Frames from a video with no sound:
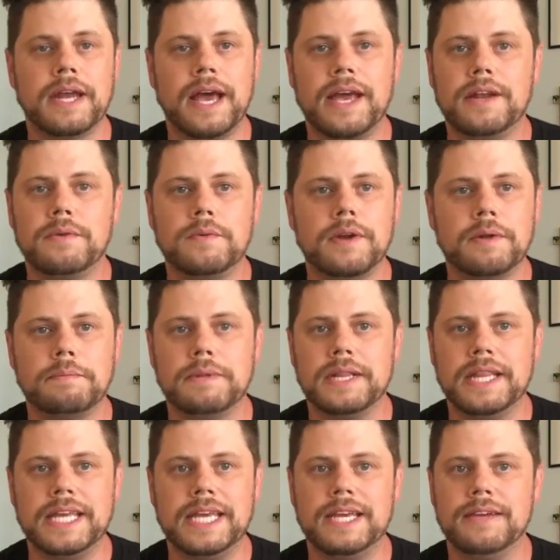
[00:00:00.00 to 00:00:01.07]
I don't want to
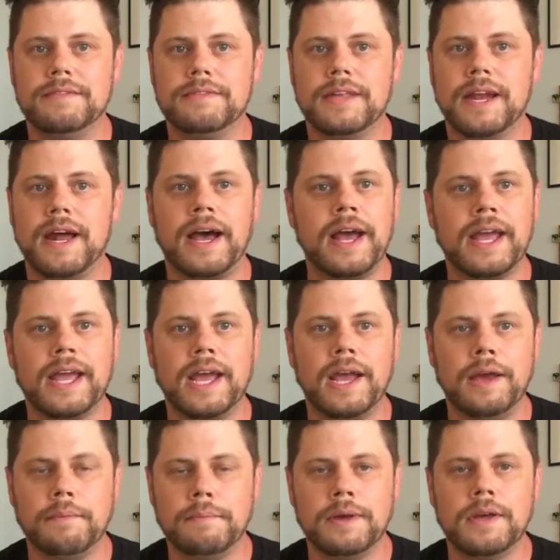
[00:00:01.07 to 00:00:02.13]
believe that I
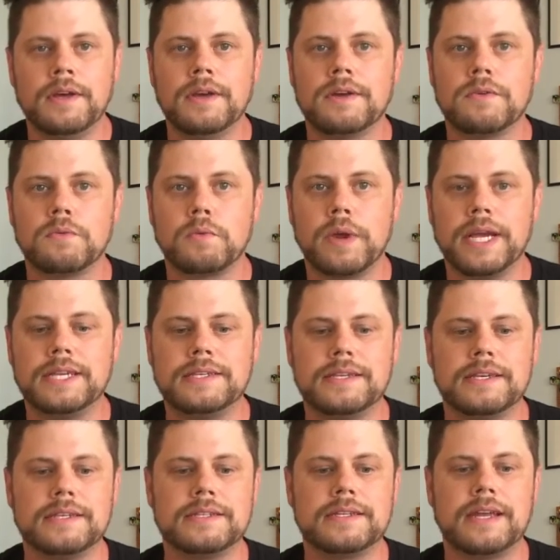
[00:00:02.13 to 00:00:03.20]
am
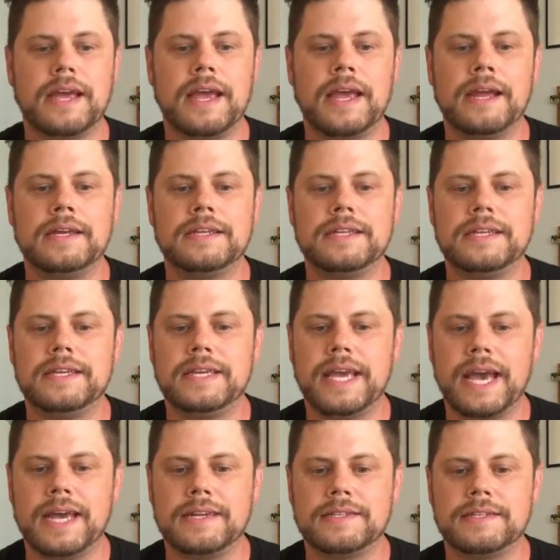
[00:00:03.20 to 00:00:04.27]
racist. And
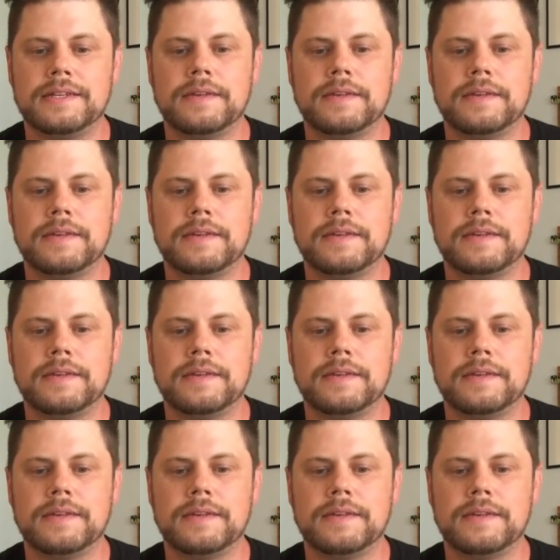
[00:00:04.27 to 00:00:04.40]
yet,